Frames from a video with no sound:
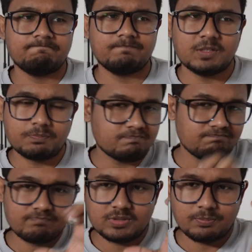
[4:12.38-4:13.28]

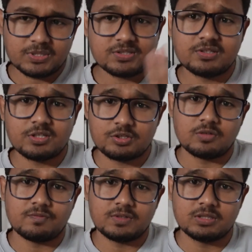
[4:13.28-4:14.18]
the percentage
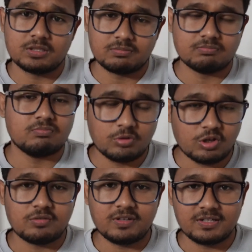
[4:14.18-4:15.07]
of the
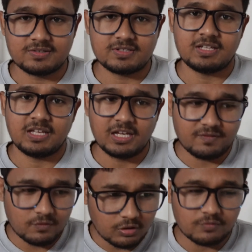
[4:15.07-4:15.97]
blog readers
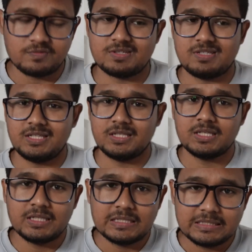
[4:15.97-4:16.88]
have obviously
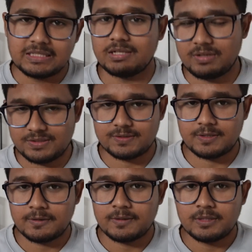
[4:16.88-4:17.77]
decreased,
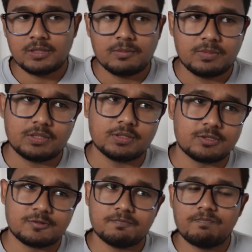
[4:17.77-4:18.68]

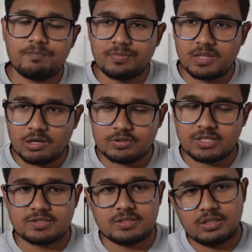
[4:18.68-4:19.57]
because
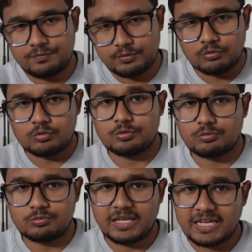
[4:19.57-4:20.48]
nowadays if you go
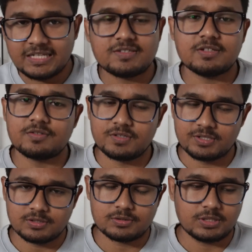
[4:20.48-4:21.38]
to any search
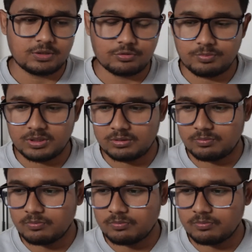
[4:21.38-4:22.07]
results, it could be